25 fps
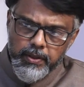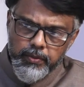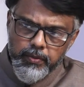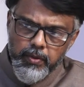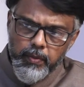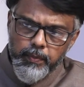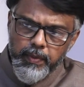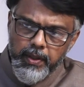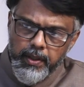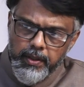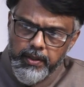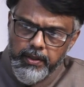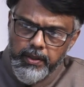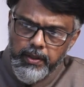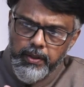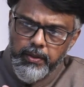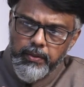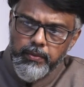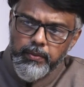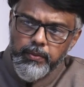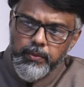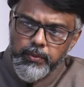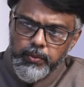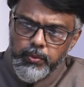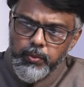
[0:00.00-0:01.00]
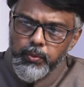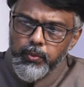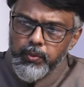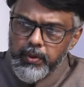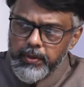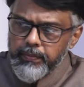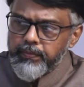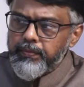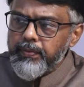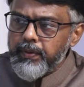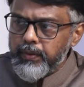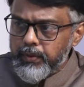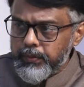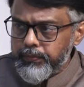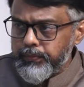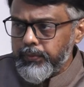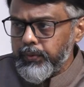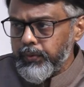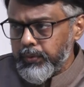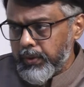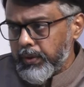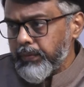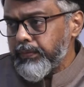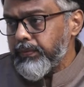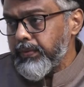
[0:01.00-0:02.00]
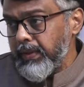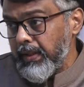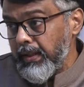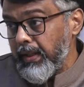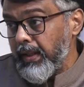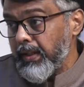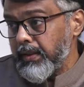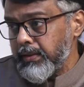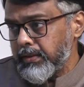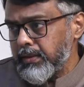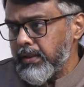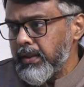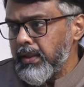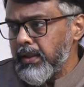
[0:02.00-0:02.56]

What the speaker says: accommodative to your feelings,